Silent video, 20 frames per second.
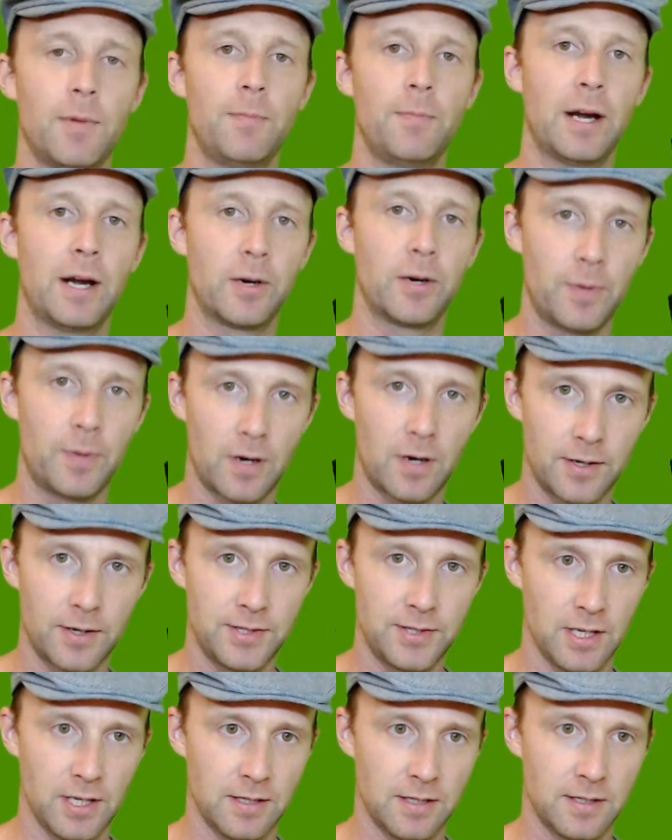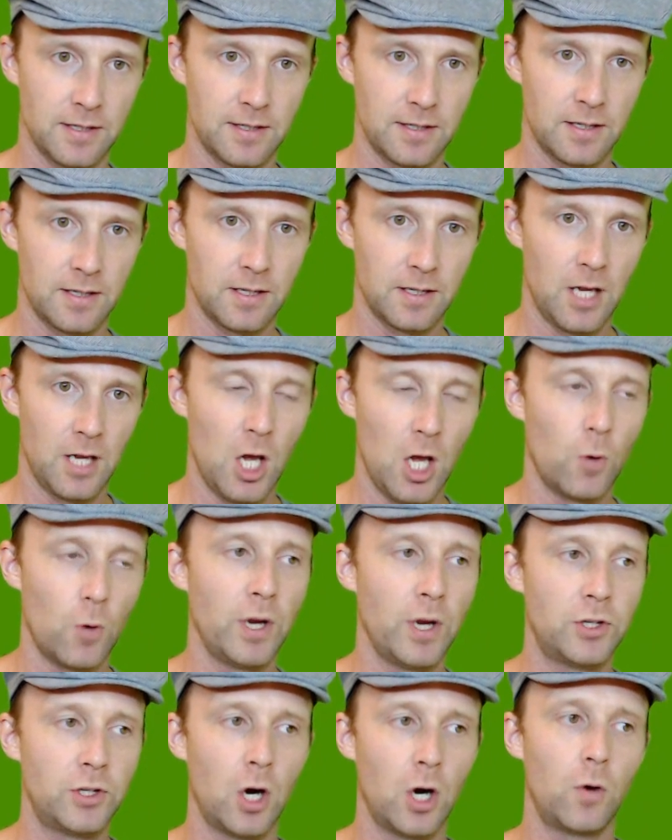better person.
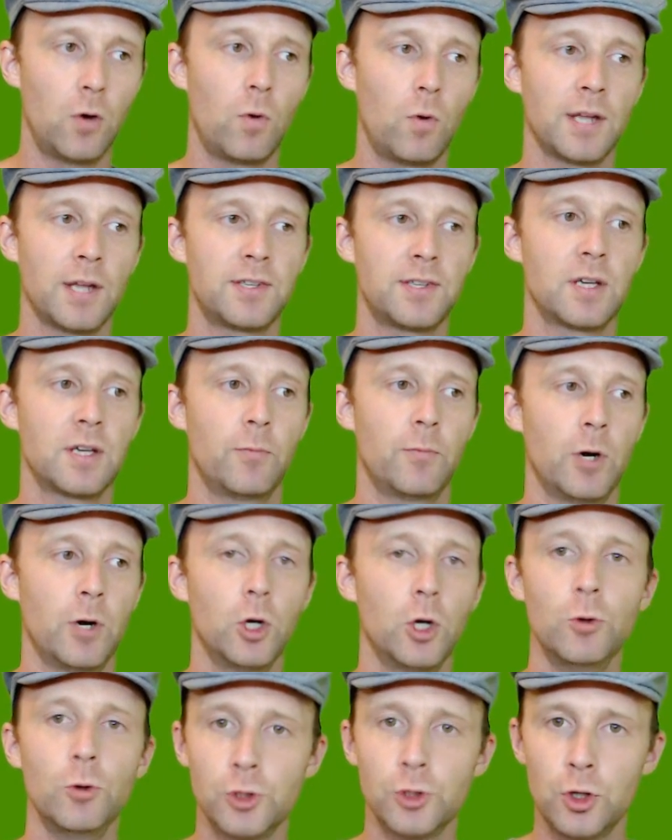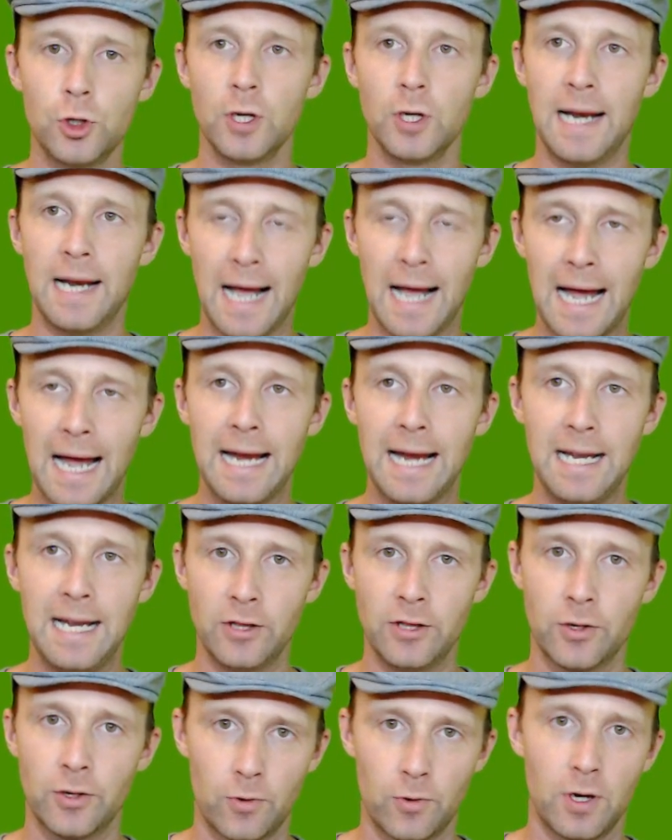We don't want someone who's good at
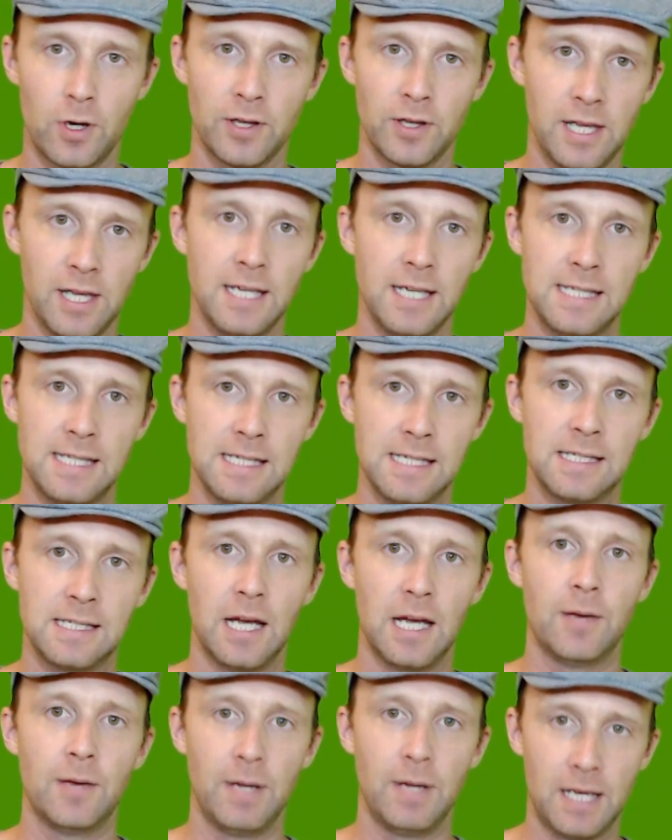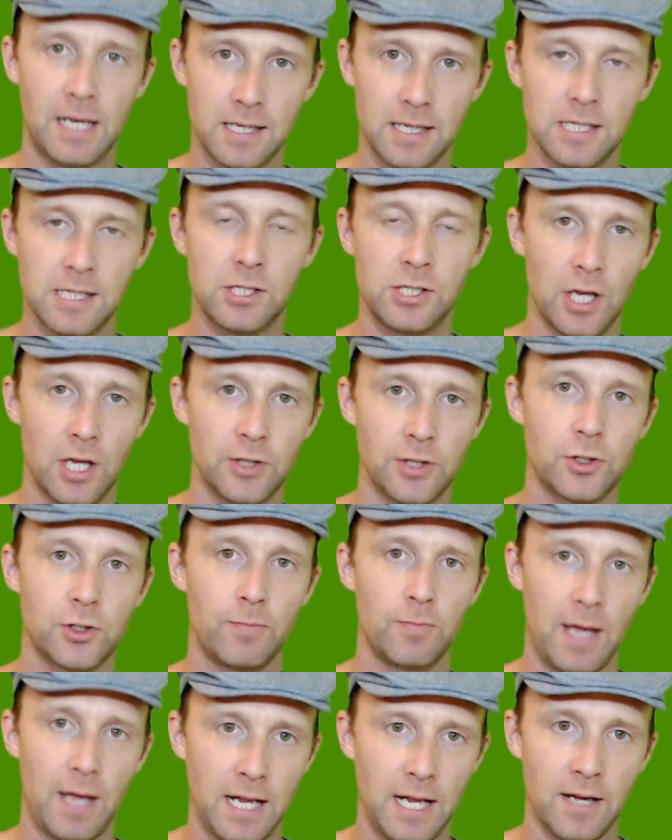hiding the wrong things he's done because he's done so
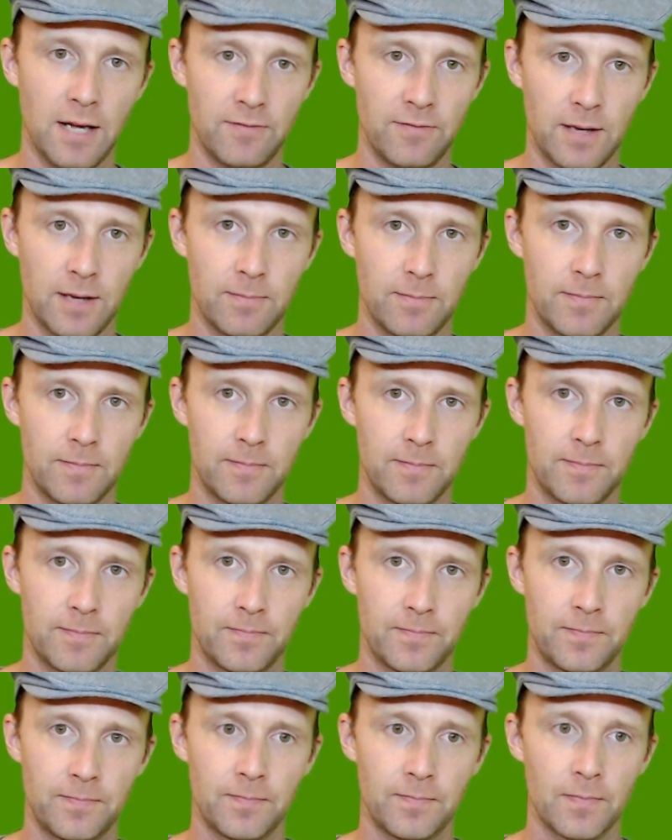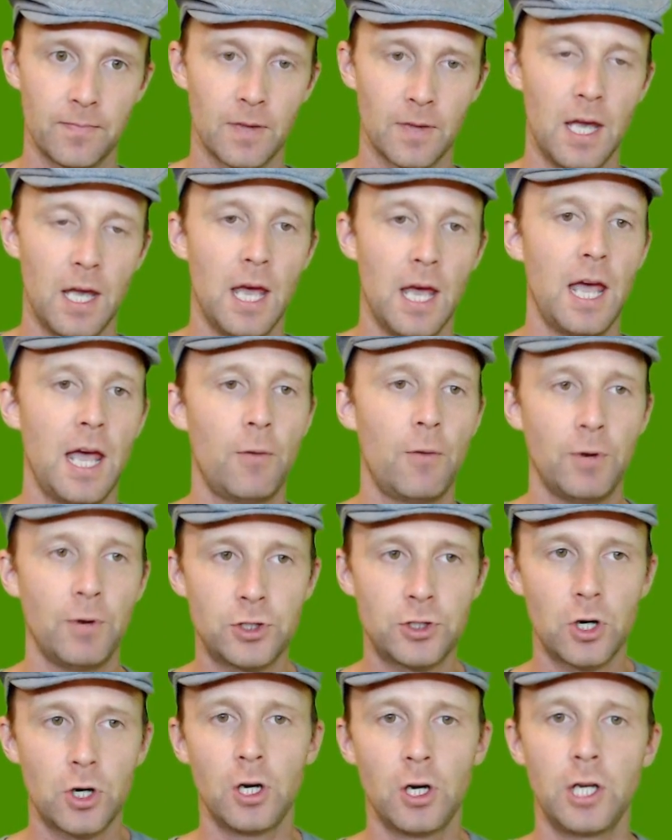many of them. And we
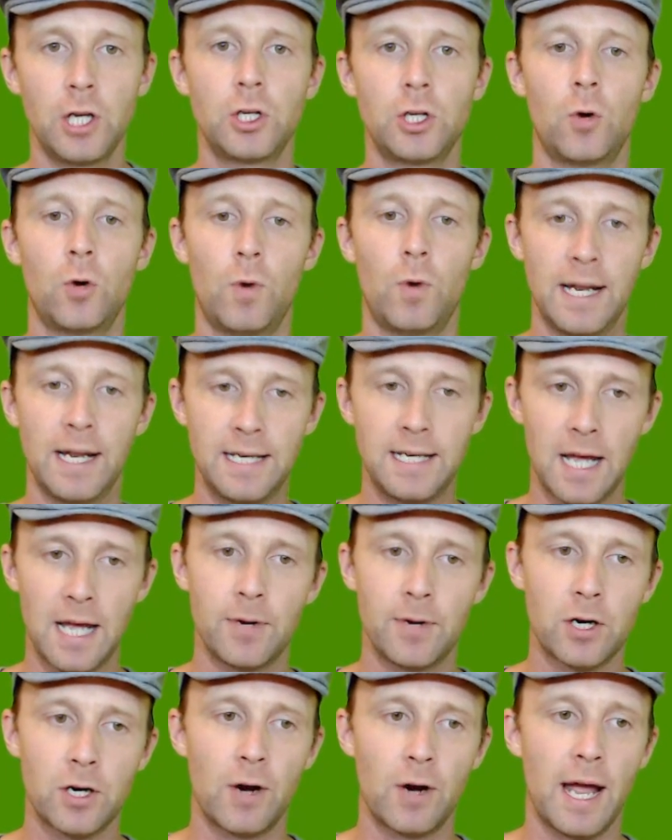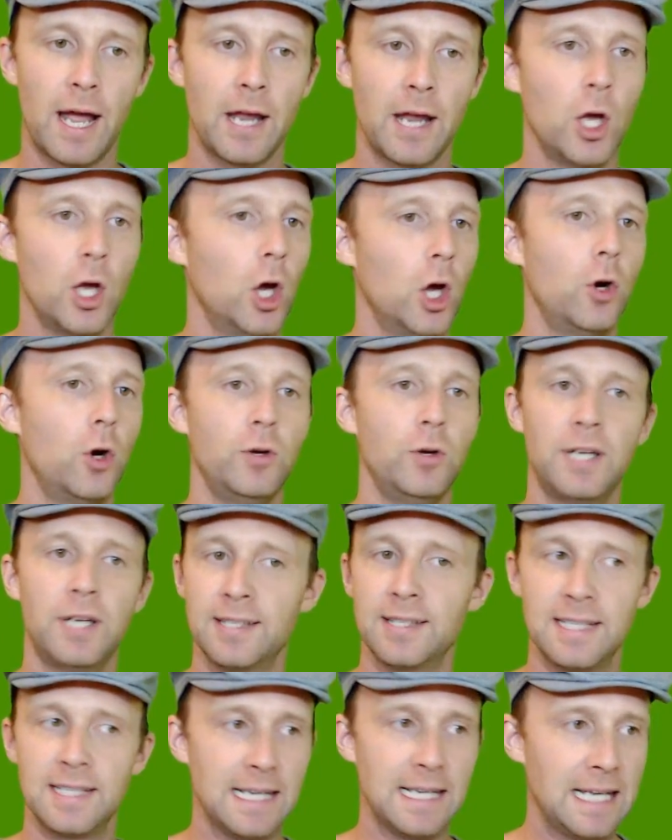certainly don't want a Democrat who
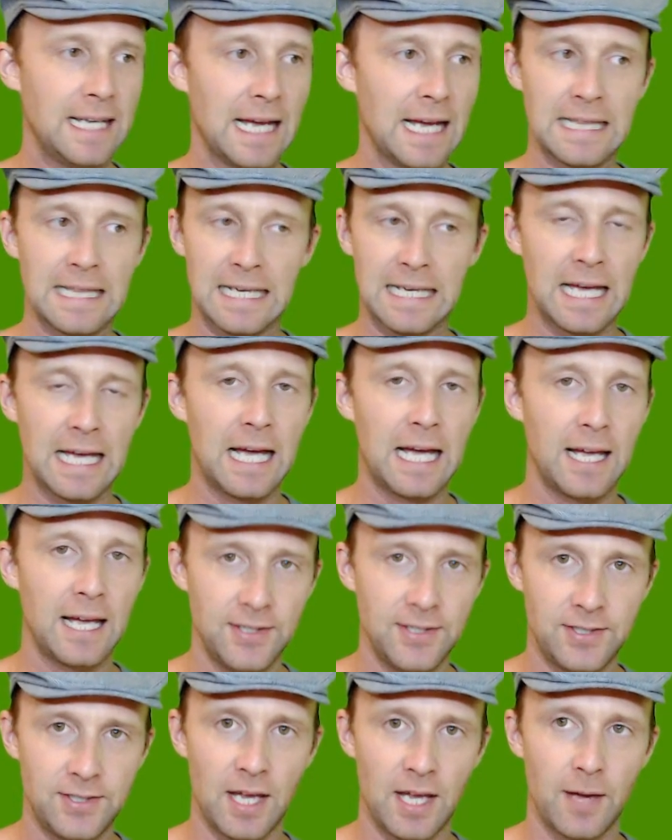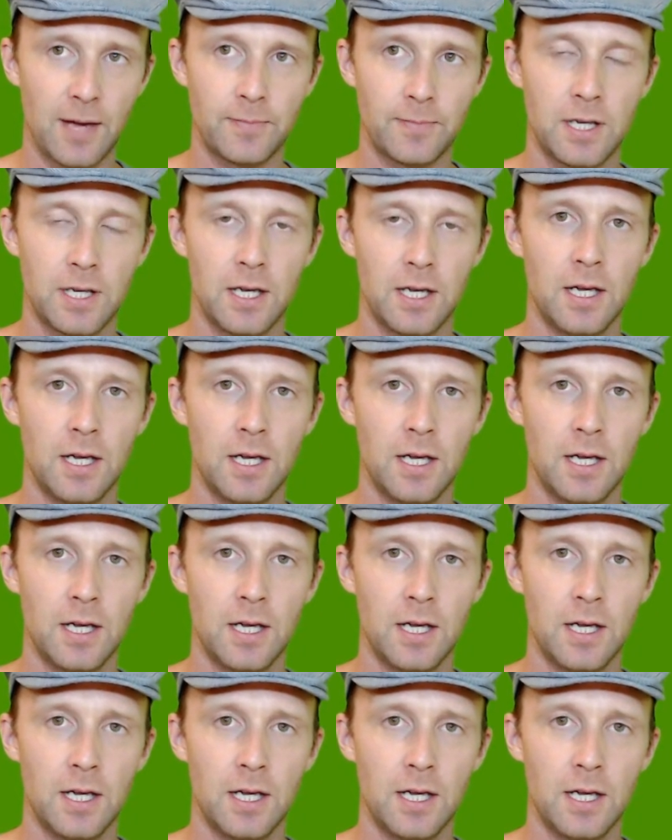doesn't get the concept